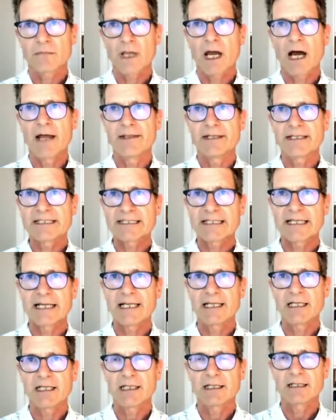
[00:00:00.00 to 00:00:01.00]

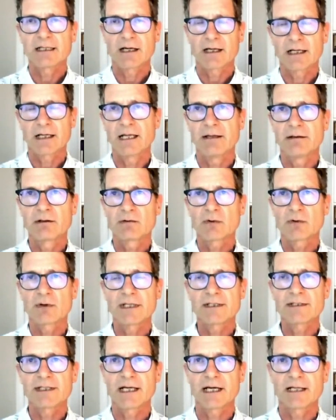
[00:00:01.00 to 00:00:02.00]
understanding,
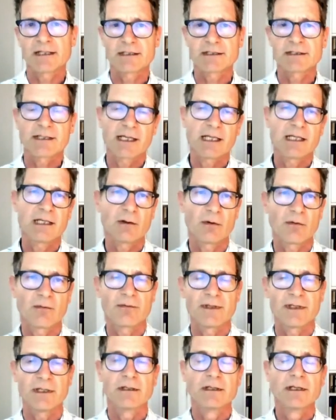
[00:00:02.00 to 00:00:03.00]
increasing understanding
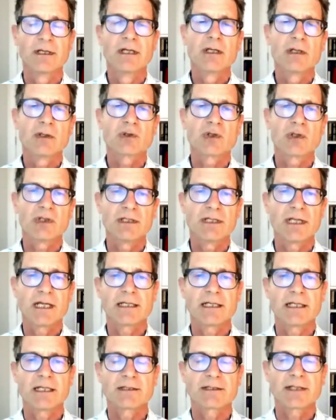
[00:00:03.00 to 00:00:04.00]
of the
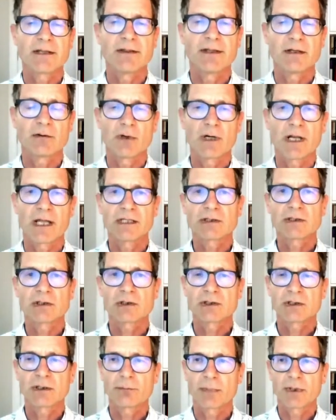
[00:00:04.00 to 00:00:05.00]
genetics and the
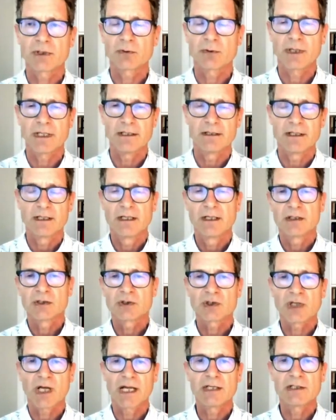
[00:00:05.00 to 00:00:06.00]
relationship between
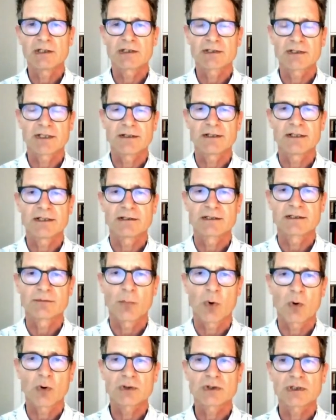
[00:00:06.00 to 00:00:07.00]
changes in the
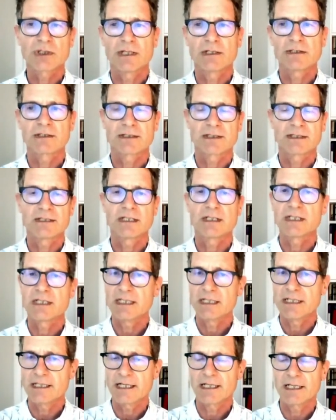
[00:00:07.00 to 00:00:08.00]
small changes in the
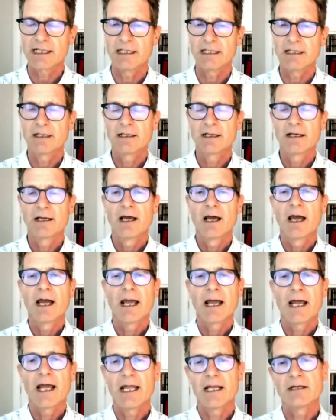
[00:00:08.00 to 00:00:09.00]
D N A
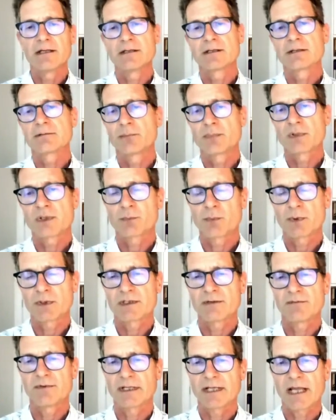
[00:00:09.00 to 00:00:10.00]
and
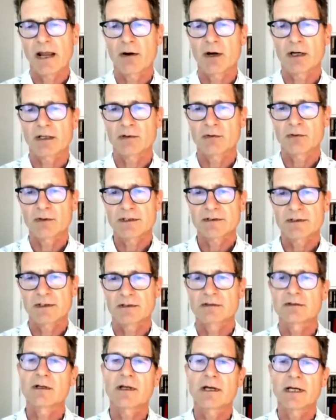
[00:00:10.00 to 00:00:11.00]
specific
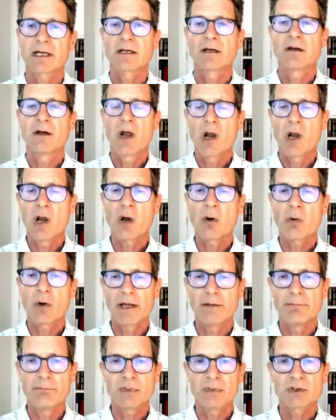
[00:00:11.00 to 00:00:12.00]
characteristics like lower
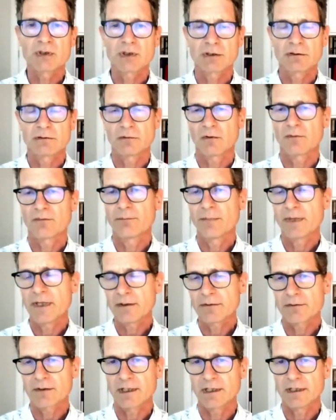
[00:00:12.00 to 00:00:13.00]
emission of
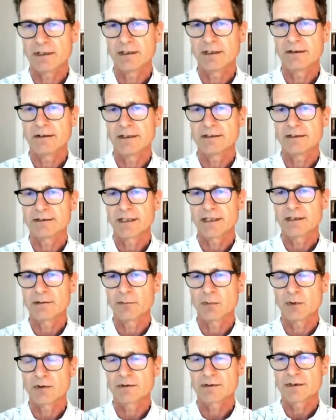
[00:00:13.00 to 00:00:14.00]
methane in these
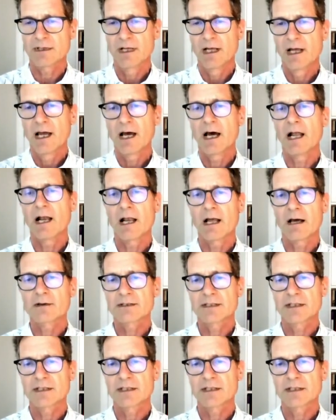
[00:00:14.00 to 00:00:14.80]
animals allows